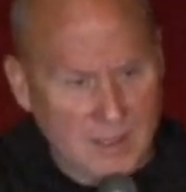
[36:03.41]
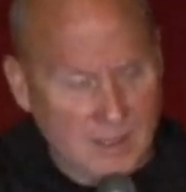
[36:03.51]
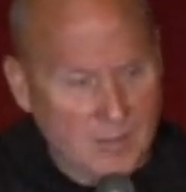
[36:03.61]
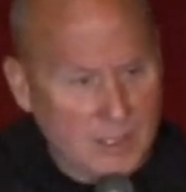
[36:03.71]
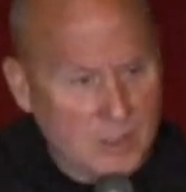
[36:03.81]

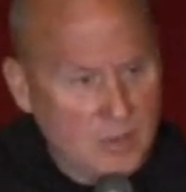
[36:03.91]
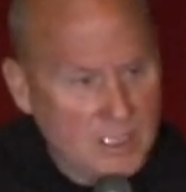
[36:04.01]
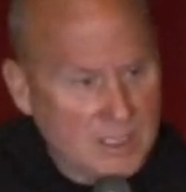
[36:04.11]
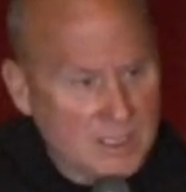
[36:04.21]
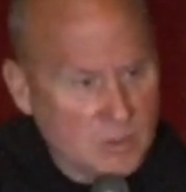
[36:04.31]
And my two
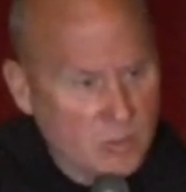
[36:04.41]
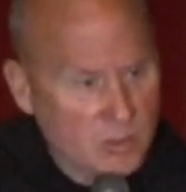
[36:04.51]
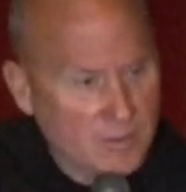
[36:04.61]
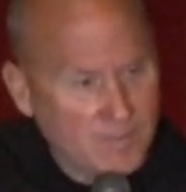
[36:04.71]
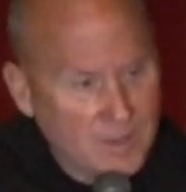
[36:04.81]
nieces
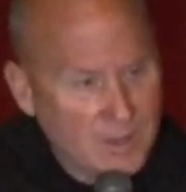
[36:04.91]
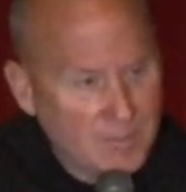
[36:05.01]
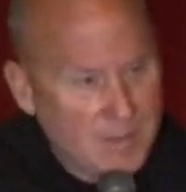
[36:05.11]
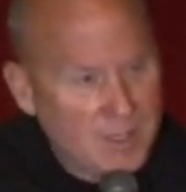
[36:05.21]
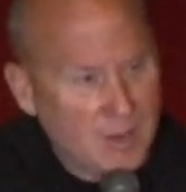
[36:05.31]
were
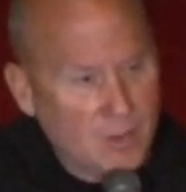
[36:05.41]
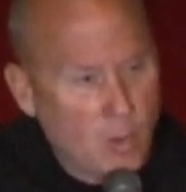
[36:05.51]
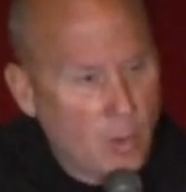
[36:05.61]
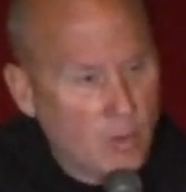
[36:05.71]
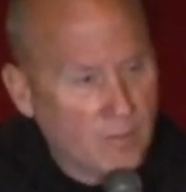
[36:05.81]
maybe a
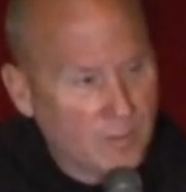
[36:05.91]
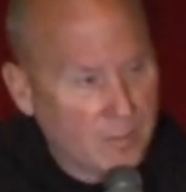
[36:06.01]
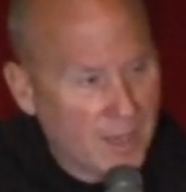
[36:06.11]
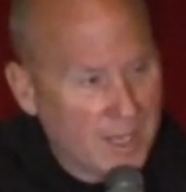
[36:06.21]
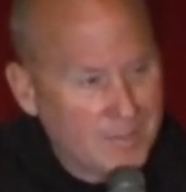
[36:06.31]
quarter of a
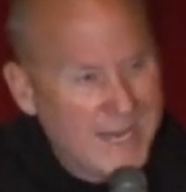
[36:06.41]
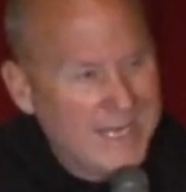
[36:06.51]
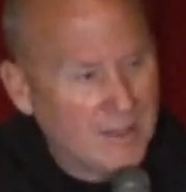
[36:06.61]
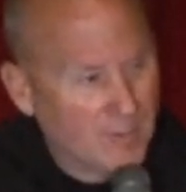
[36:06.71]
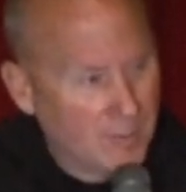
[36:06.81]
block,
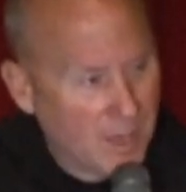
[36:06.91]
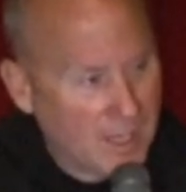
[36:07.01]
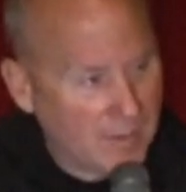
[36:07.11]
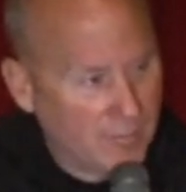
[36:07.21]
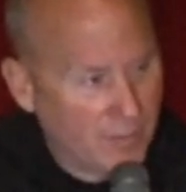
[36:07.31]
eighth of a
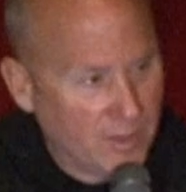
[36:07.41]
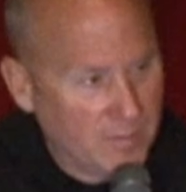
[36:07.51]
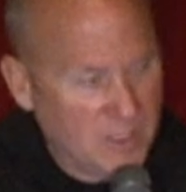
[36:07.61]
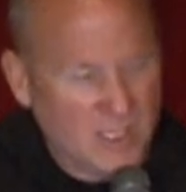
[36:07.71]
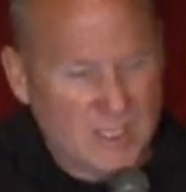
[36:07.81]
block in front of
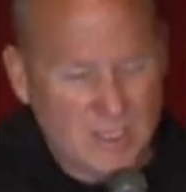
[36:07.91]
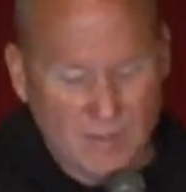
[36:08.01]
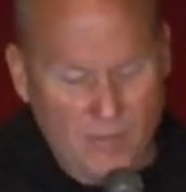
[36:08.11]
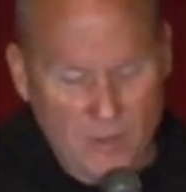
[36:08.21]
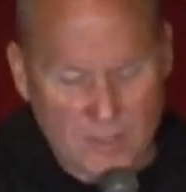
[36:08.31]
me, just a
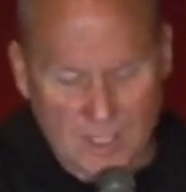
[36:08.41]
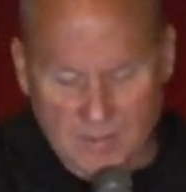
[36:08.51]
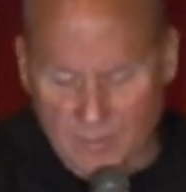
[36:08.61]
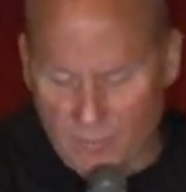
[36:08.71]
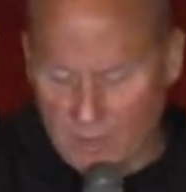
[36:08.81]
few
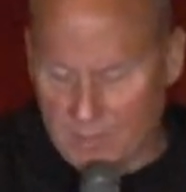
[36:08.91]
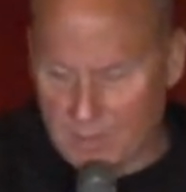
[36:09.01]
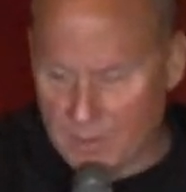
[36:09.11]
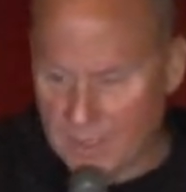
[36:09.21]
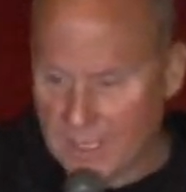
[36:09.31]
steps in front of me.
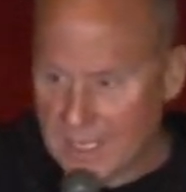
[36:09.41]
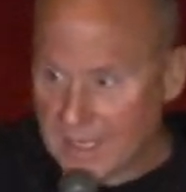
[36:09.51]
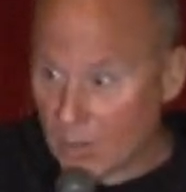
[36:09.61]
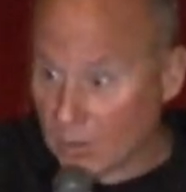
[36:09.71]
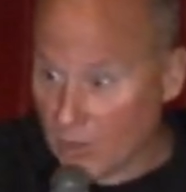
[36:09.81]
But
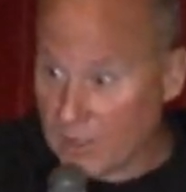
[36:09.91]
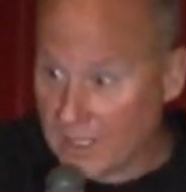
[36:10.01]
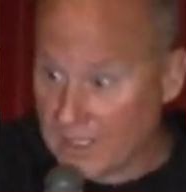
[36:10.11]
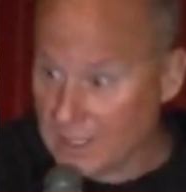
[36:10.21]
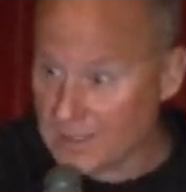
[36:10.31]
they were
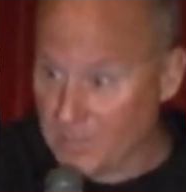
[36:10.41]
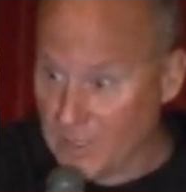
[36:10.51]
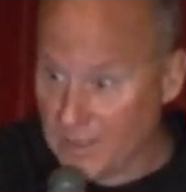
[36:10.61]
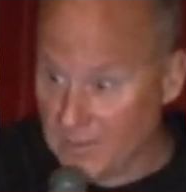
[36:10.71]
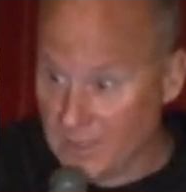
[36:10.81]
looking at this
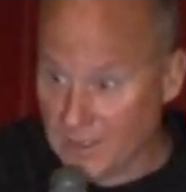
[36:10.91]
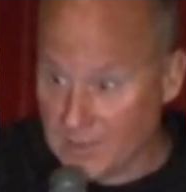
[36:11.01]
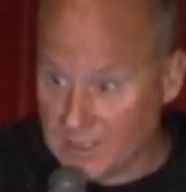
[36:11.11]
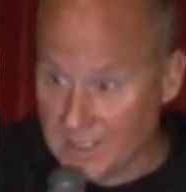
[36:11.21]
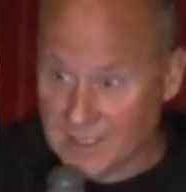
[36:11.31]
big
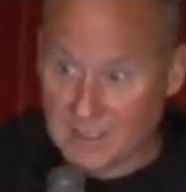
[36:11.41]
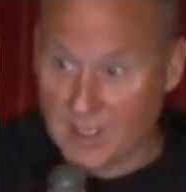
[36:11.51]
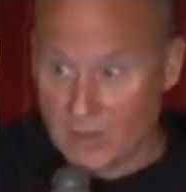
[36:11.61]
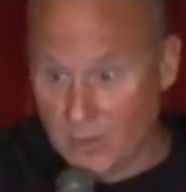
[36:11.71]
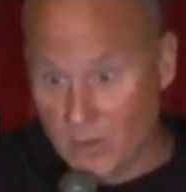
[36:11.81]
limousine. It's
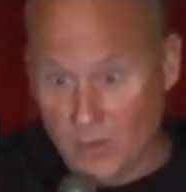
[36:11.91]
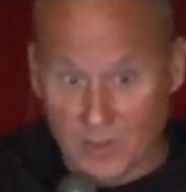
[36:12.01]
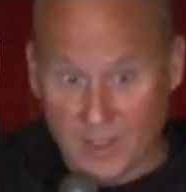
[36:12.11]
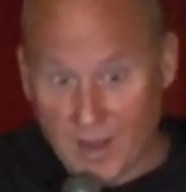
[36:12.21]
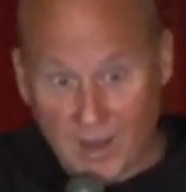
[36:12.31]
like, ooh
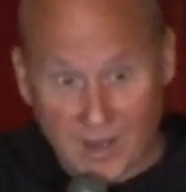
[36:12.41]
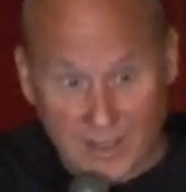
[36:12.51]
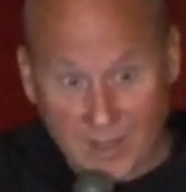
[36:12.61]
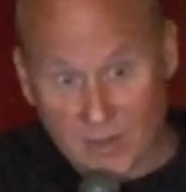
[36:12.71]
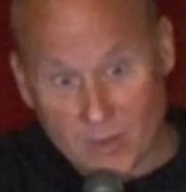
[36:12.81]
and ah, and
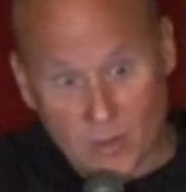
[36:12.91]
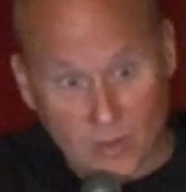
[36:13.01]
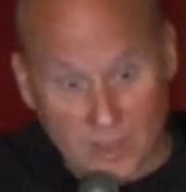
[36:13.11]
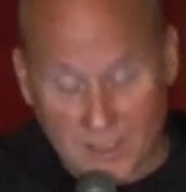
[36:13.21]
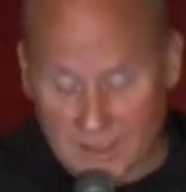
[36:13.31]
how
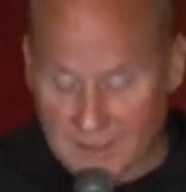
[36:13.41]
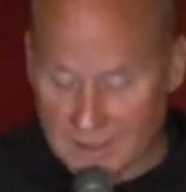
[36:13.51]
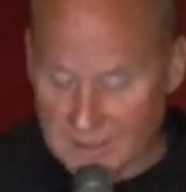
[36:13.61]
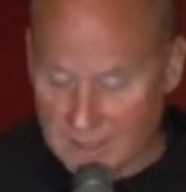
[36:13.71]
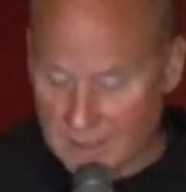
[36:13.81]
cool it is, and
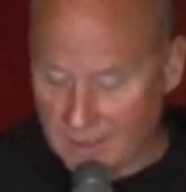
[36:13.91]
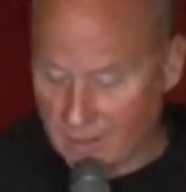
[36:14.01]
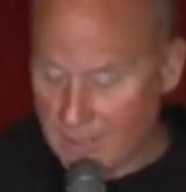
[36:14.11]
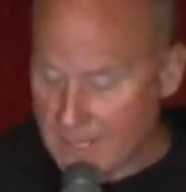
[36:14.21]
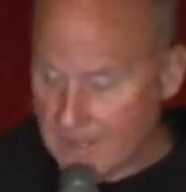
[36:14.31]
this and the other.
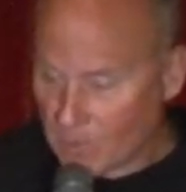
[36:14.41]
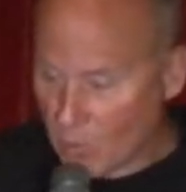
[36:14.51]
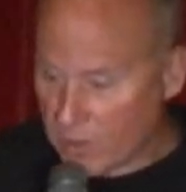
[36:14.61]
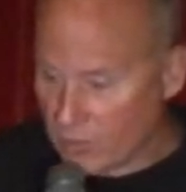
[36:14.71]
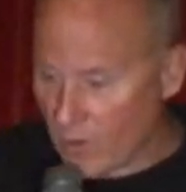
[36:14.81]

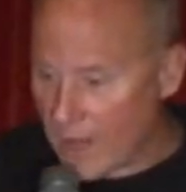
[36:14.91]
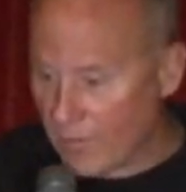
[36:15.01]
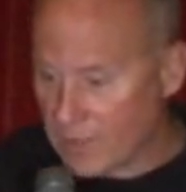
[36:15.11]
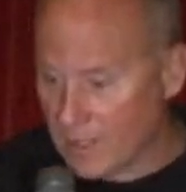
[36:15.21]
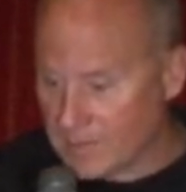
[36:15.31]
Well, the
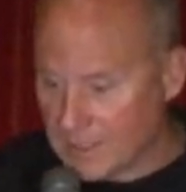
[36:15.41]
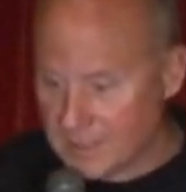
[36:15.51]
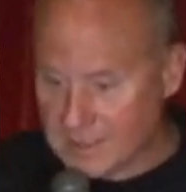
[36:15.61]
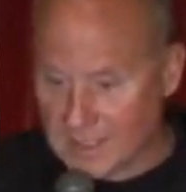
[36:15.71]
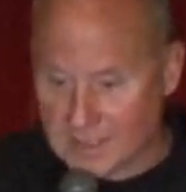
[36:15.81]
driver comes and he
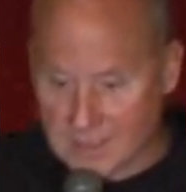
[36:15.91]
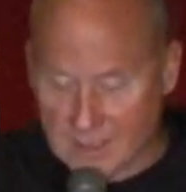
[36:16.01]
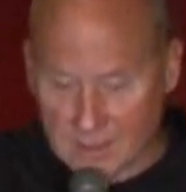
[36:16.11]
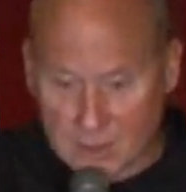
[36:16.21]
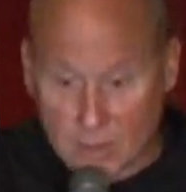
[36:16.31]
says to
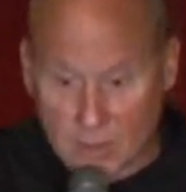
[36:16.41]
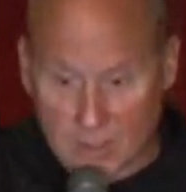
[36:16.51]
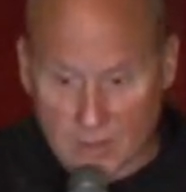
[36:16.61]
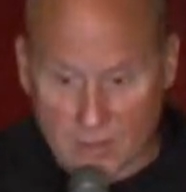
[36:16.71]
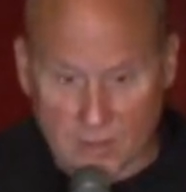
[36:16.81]
the two
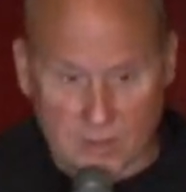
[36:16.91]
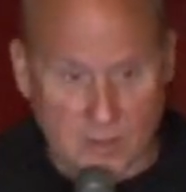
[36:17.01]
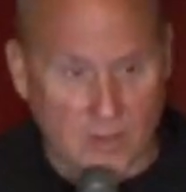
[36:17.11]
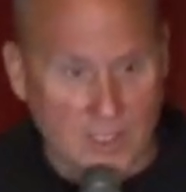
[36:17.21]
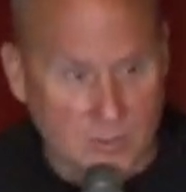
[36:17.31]
little girls, Do
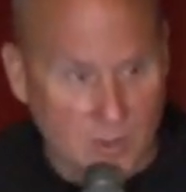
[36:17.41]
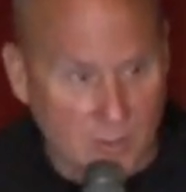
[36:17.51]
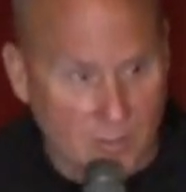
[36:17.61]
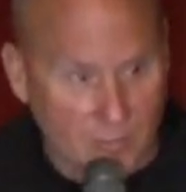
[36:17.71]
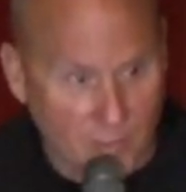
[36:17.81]
you guys want to
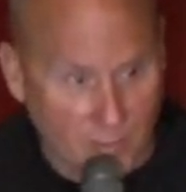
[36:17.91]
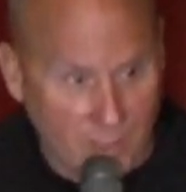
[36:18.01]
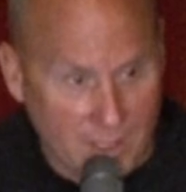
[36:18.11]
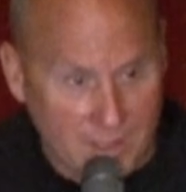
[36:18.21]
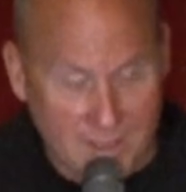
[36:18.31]
go for a
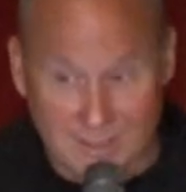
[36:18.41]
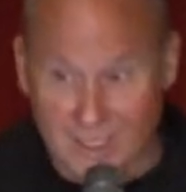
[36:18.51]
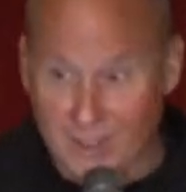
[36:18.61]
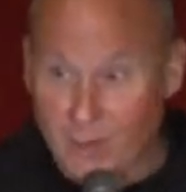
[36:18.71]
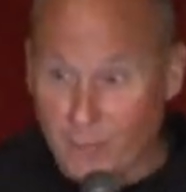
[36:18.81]
ride? It's like,
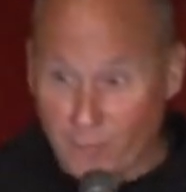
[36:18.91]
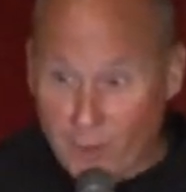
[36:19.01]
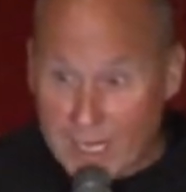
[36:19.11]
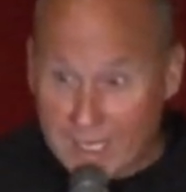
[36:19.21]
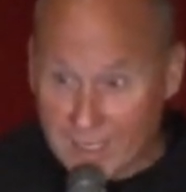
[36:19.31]
You
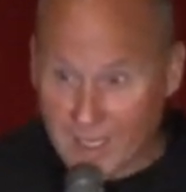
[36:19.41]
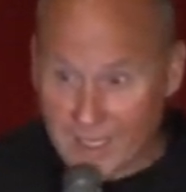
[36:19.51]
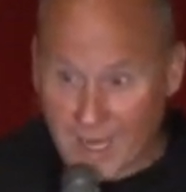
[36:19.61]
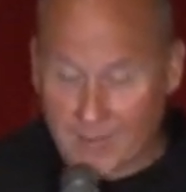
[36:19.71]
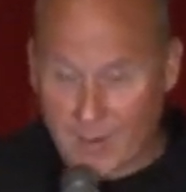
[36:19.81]
freak. Like,
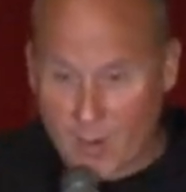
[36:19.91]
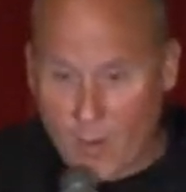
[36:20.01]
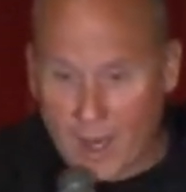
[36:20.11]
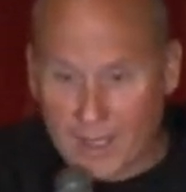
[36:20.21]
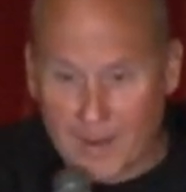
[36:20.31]
I go
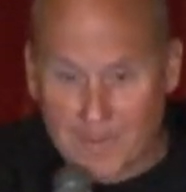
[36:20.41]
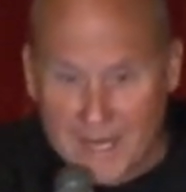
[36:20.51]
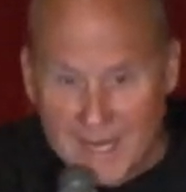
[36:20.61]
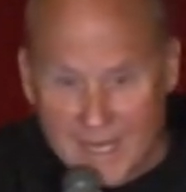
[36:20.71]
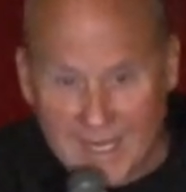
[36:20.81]
walk up
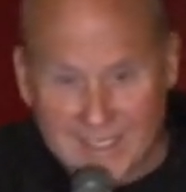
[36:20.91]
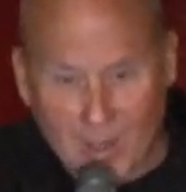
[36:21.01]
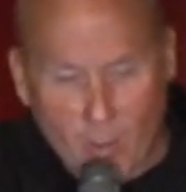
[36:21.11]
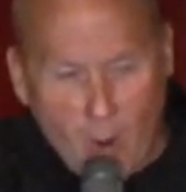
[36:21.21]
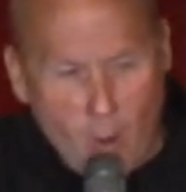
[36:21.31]
and I said,
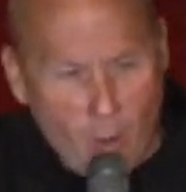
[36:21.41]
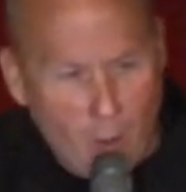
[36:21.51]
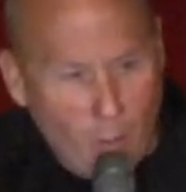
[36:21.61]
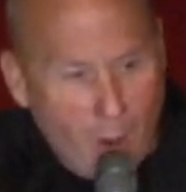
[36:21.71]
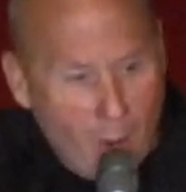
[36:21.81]
Whoa, whoa,
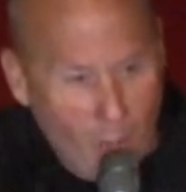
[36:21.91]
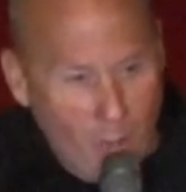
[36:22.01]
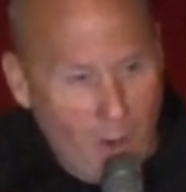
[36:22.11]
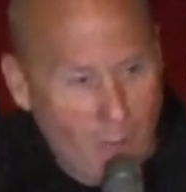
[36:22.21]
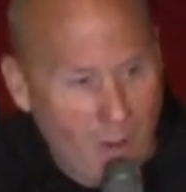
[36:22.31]
whoa,
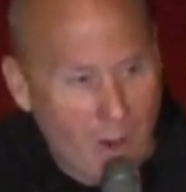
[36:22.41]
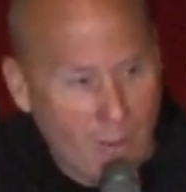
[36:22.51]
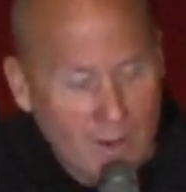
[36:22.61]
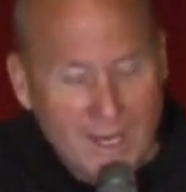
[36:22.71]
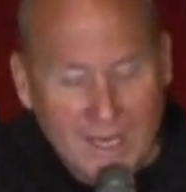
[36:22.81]
whoa,
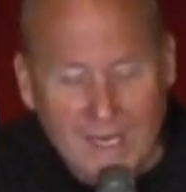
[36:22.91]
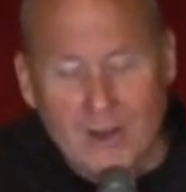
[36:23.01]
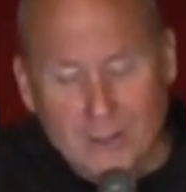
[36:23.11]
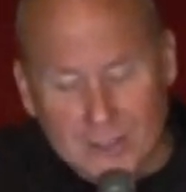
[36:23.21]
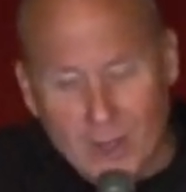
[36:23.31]
whoa. And he
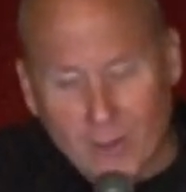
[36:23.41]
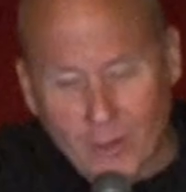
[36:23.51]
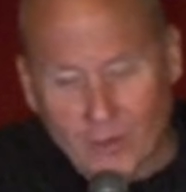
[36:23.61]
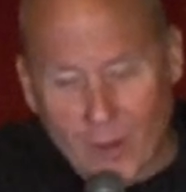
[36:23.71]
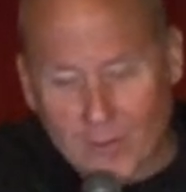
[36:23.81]
goes, No, no,
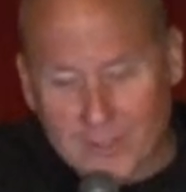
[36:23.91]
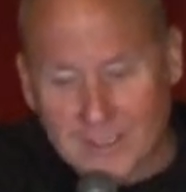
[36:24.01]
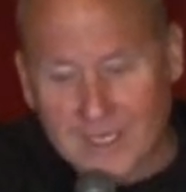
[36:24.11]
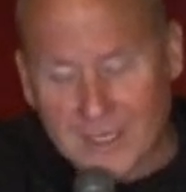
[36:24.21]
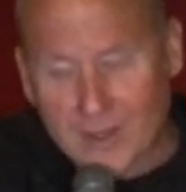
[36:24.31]
no. I was going
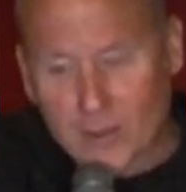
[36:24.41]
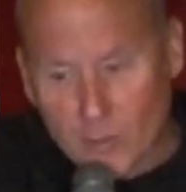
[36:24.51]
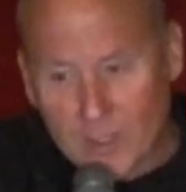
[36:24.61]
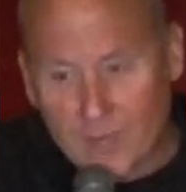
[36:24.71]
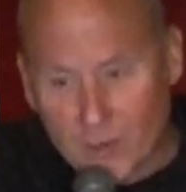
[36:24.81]
to take the
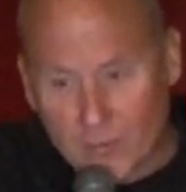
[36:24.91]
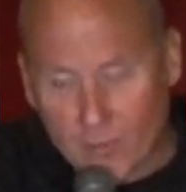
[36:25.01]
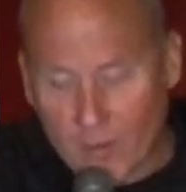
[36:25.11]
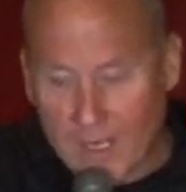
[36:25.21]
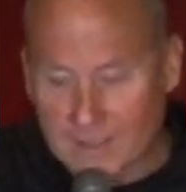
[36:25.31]
three of you for a ride.